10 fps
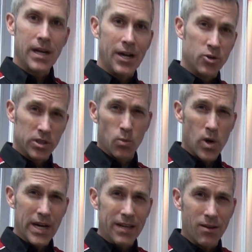I drilled a
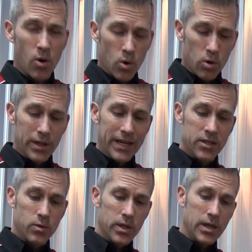1/8 hole
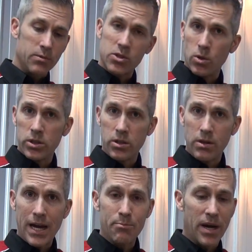into it. I was told to do
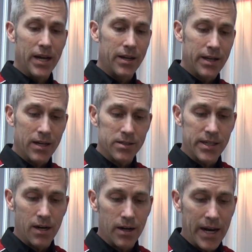that by Kelsey
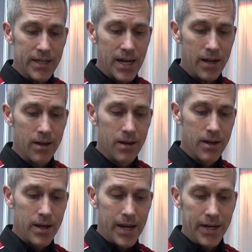at RKtek.
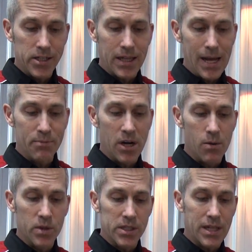And I just clamped it on
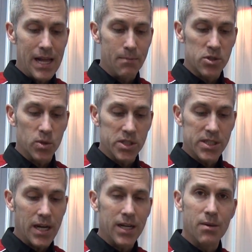with this clamp. So it's
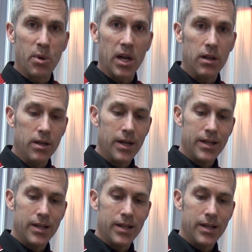stuck in the middle.